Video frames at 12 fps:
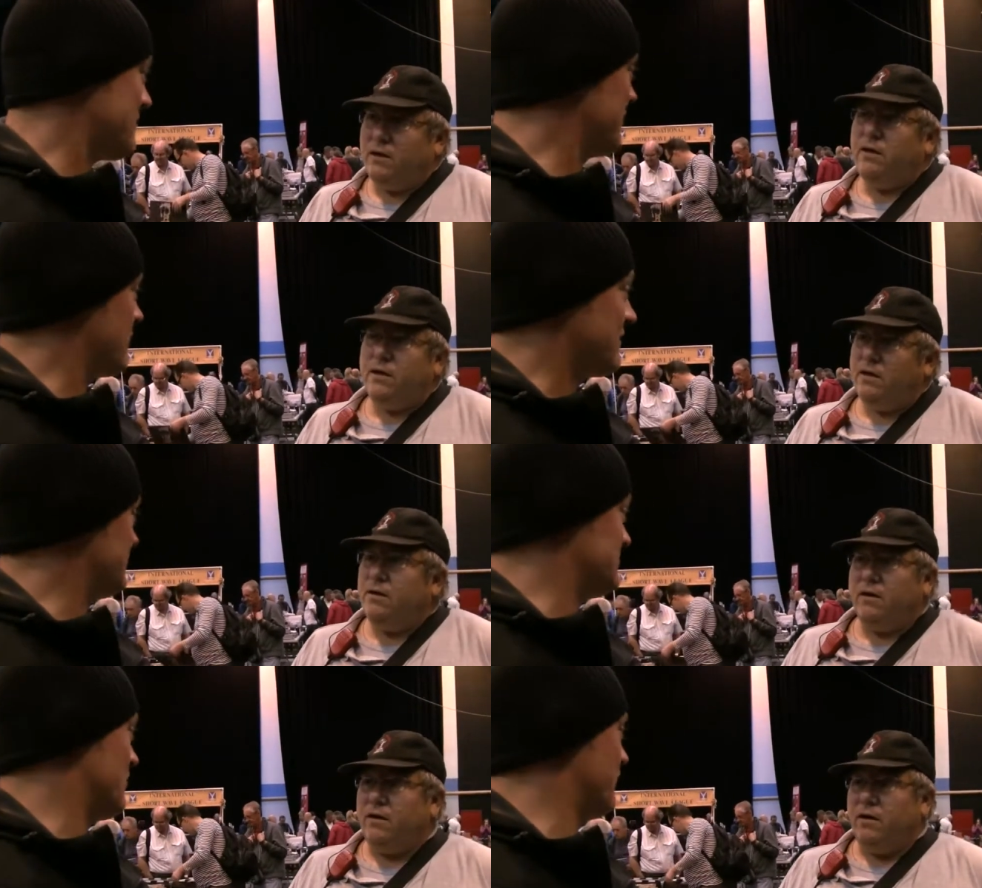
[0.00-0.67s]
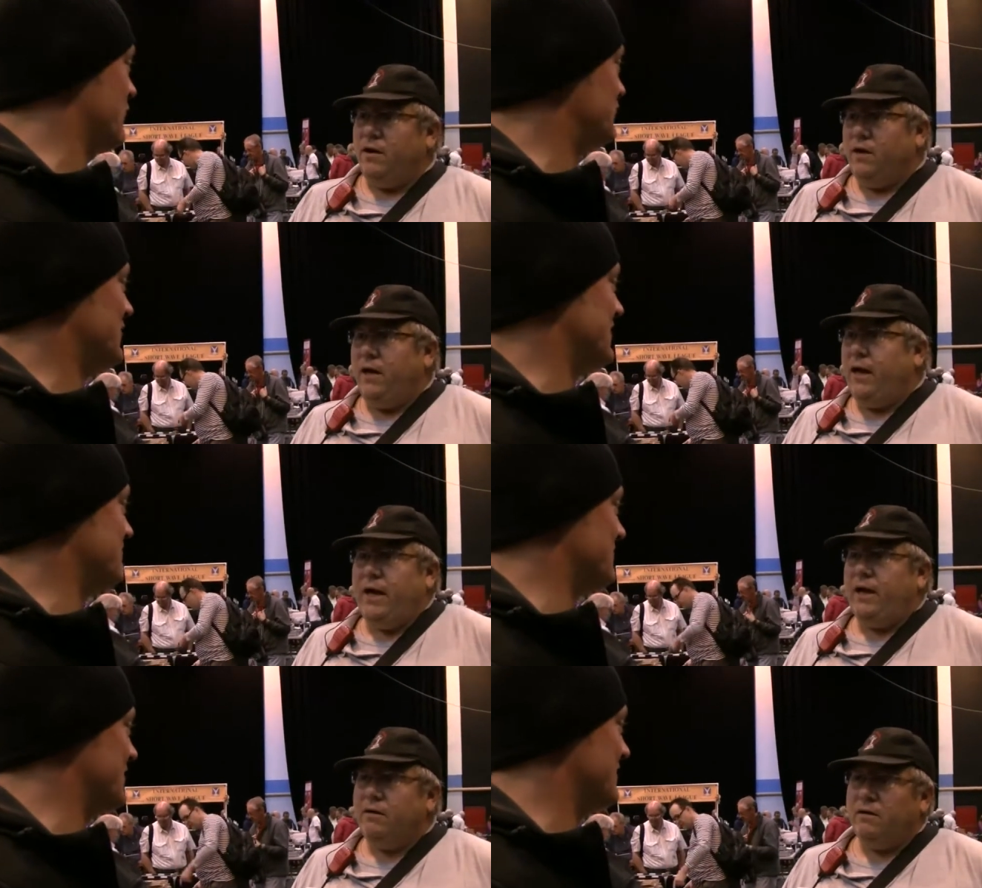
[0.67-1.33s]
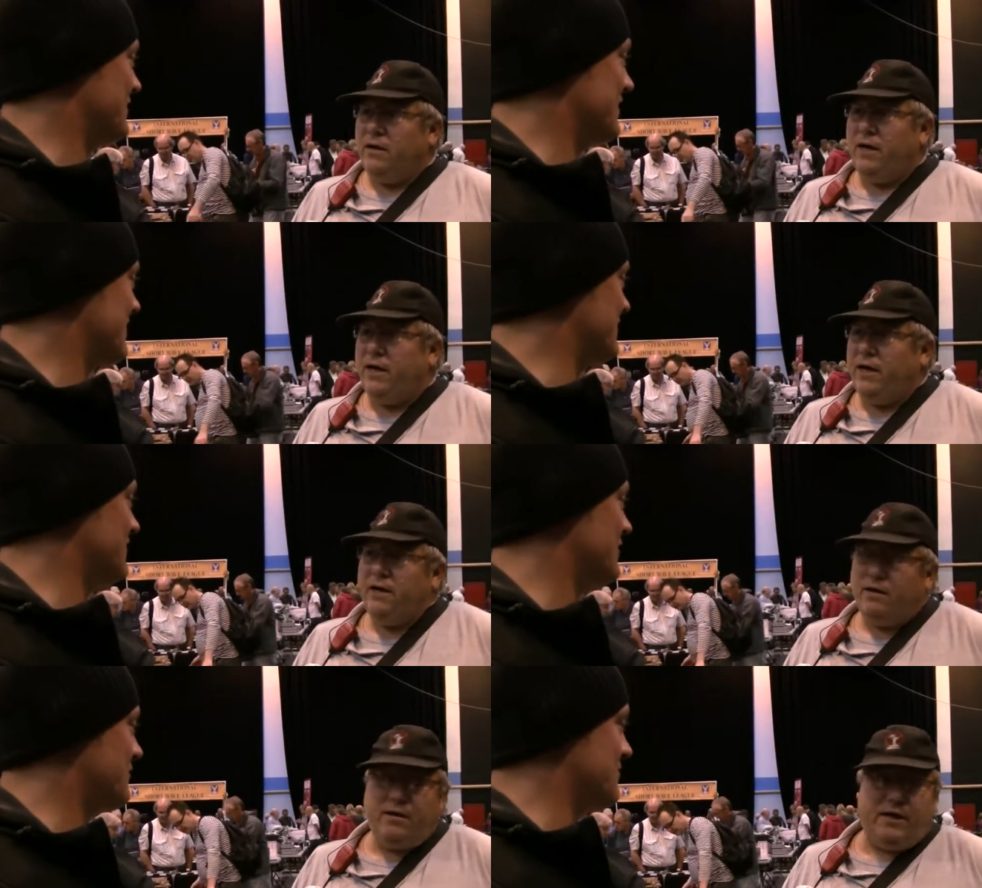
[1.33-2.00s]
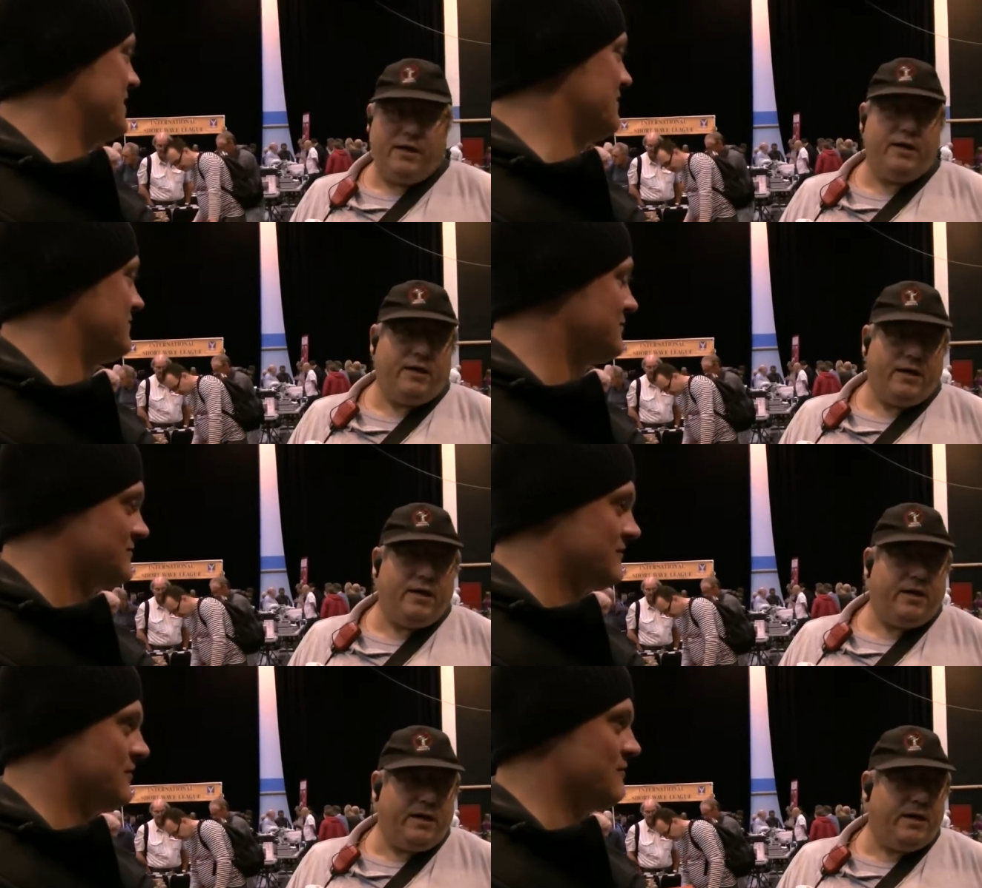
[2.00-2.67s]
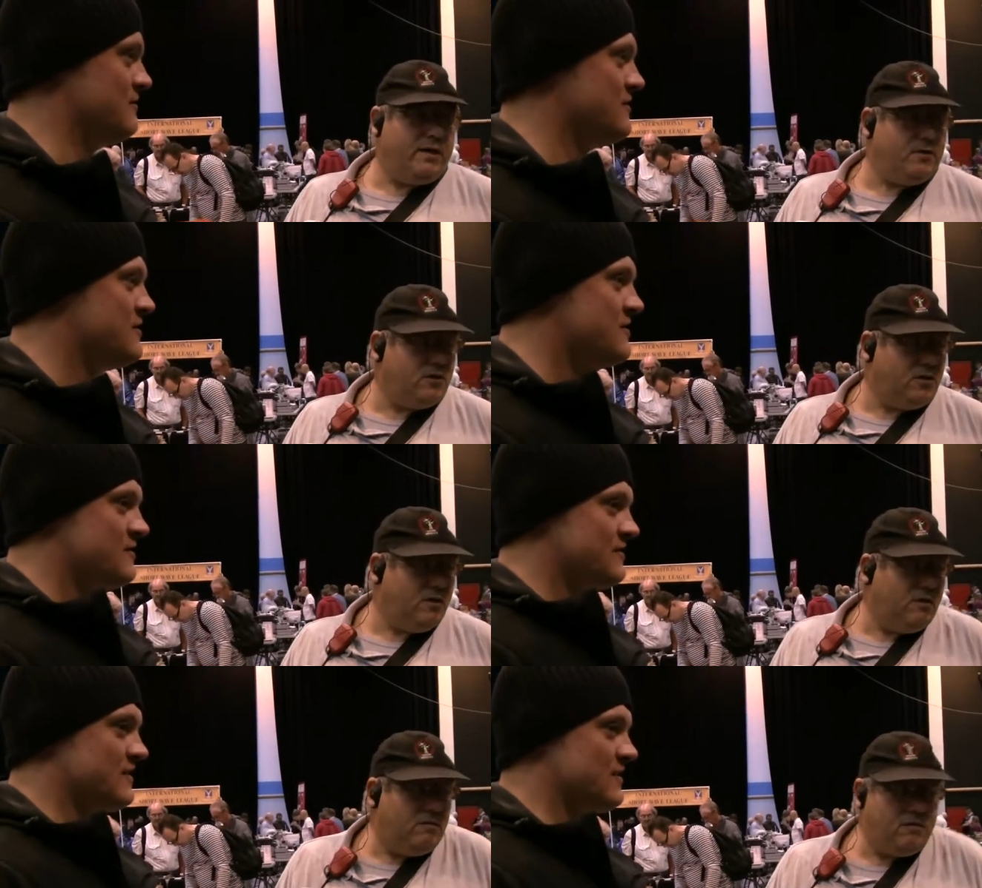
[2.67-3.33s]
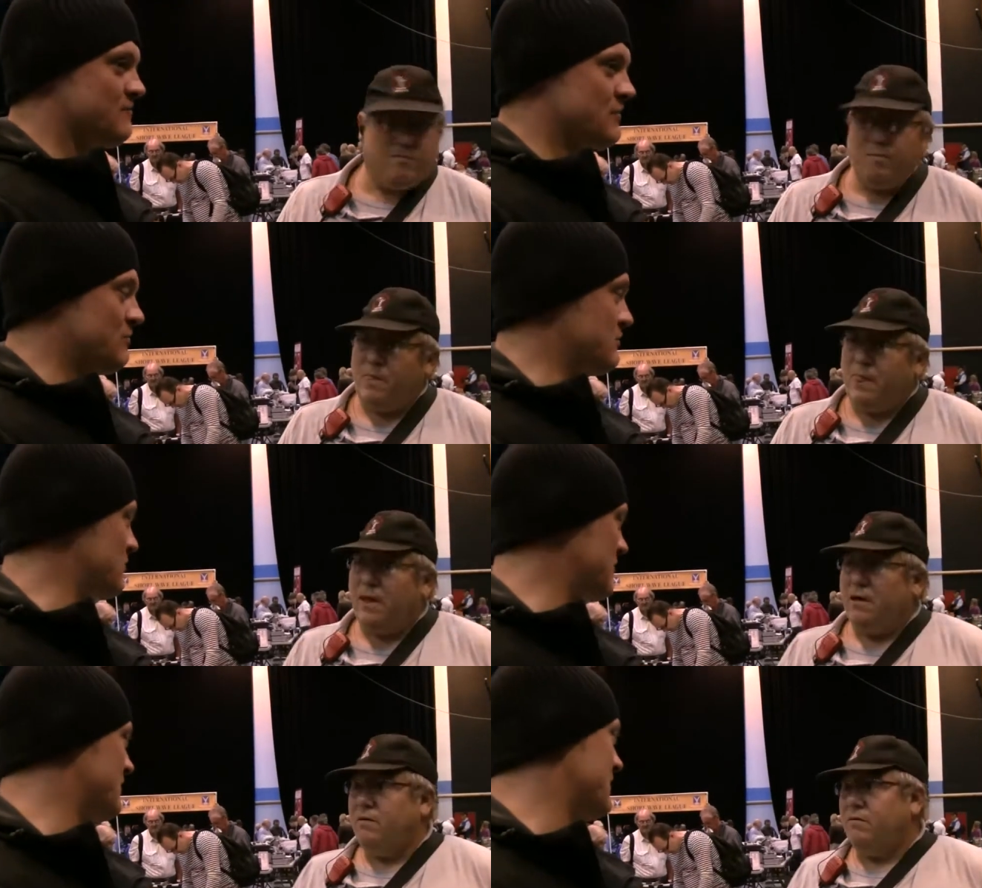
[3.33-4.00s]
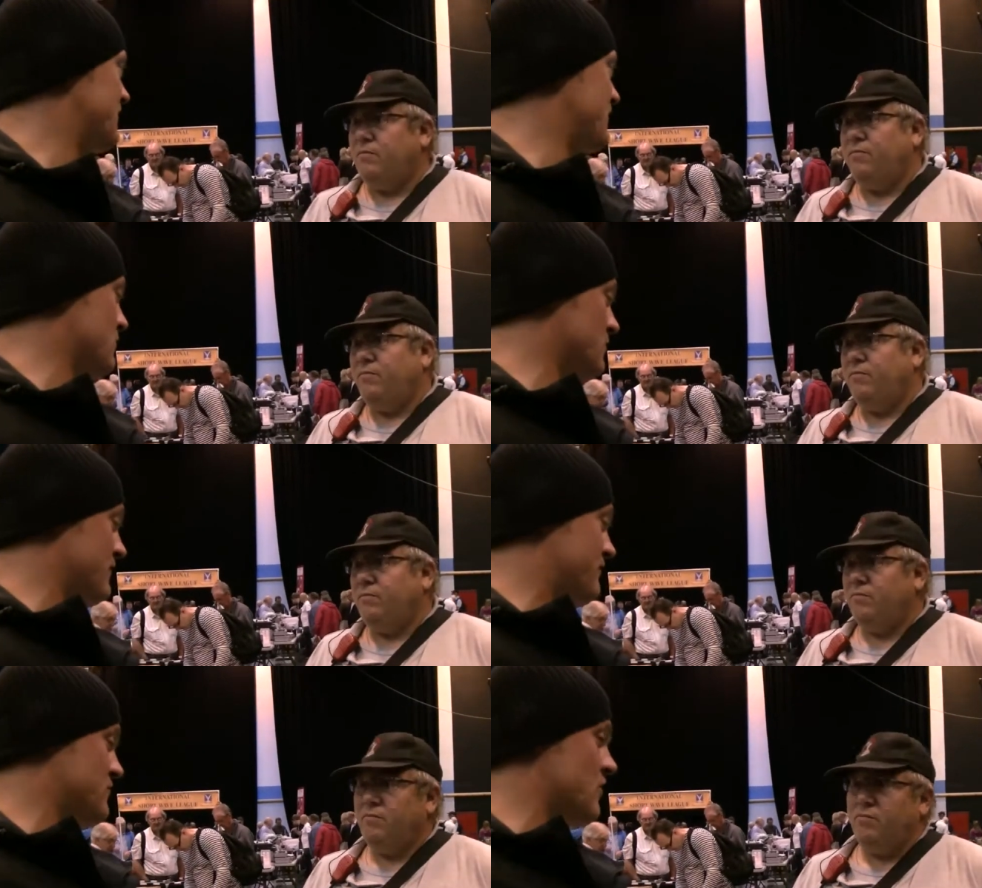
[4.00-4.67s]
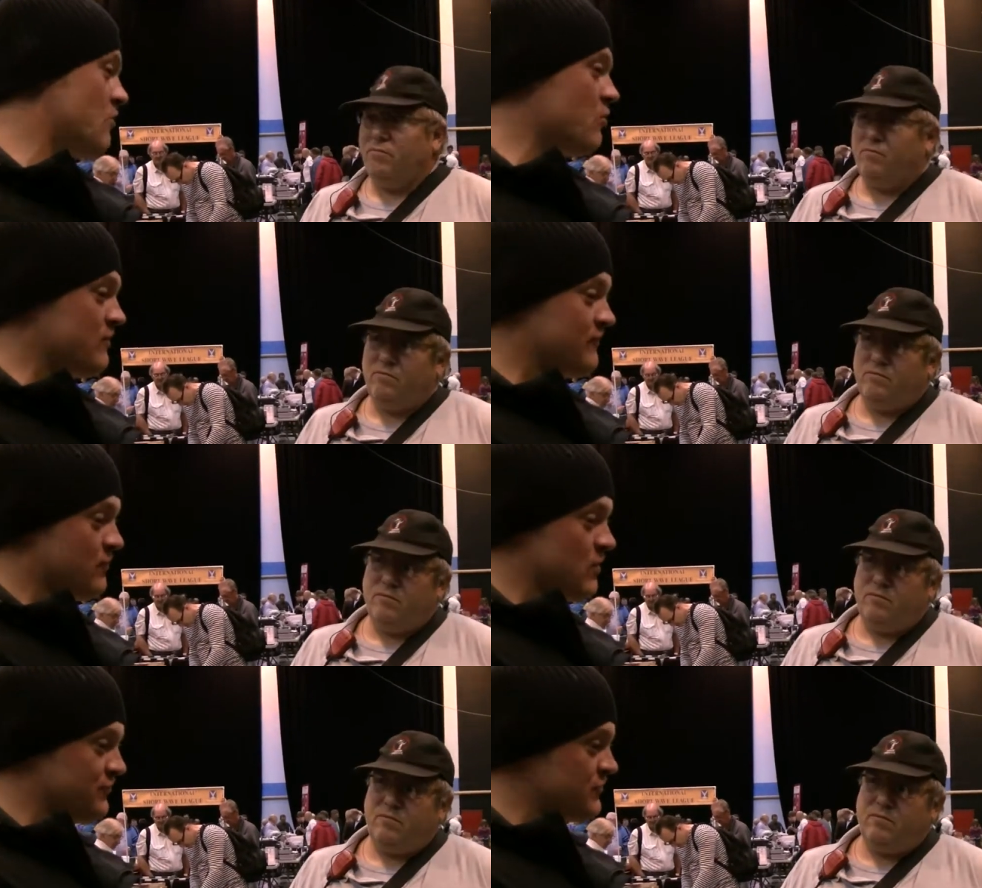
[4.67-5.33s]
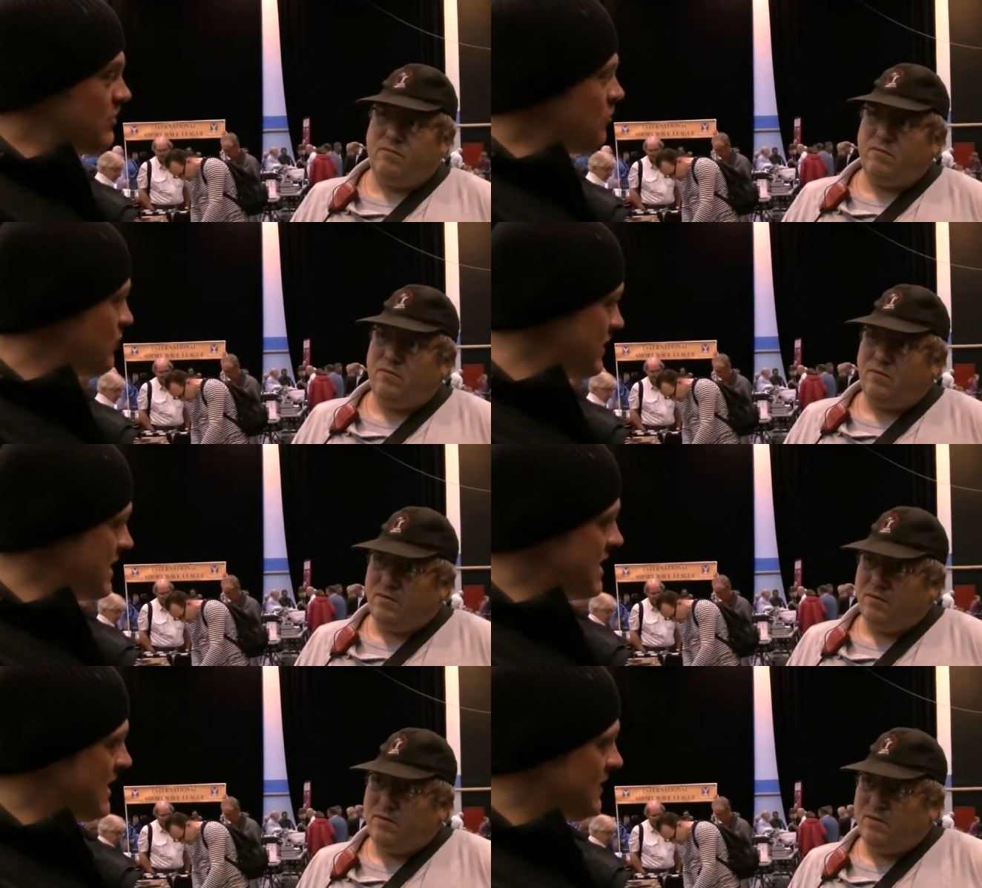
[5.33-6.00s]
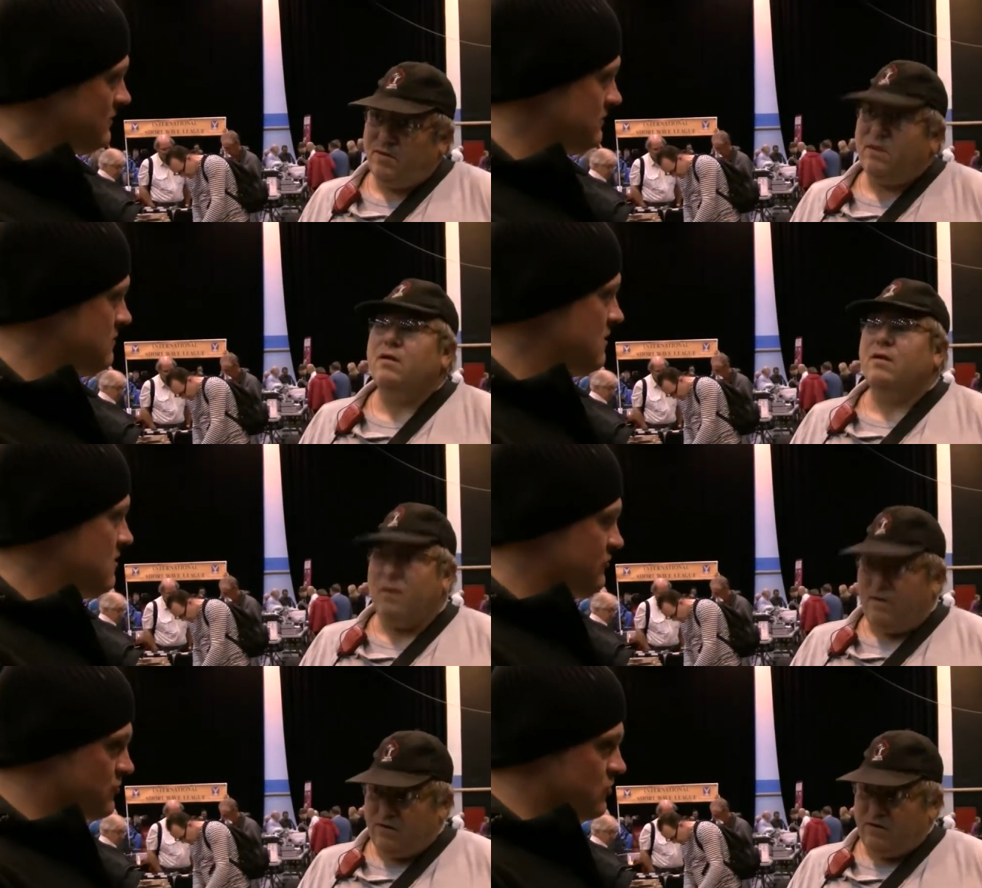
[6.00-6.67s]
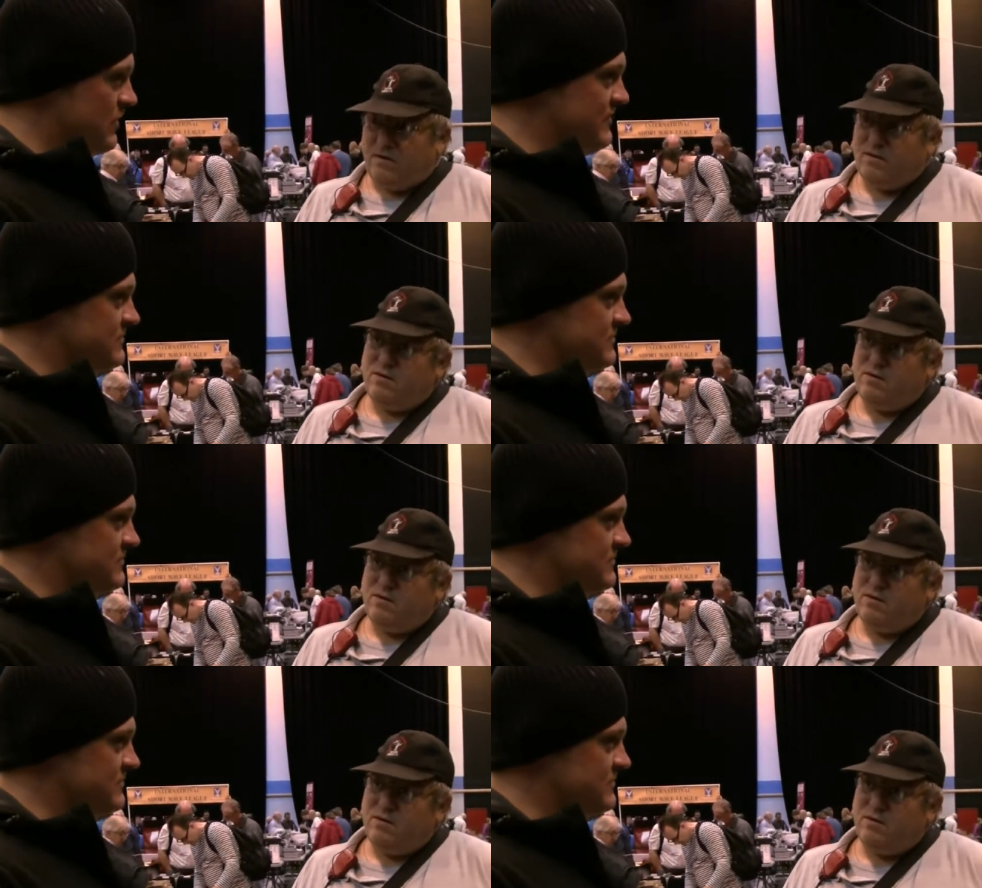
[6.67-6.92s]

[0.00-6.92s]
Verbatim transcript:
Speaker 1: I've been at Ricky for yeah, Yeah, yeah, yeah, yeah, yeah. So, yeah, but if you, if you know, if you want to know who we are, what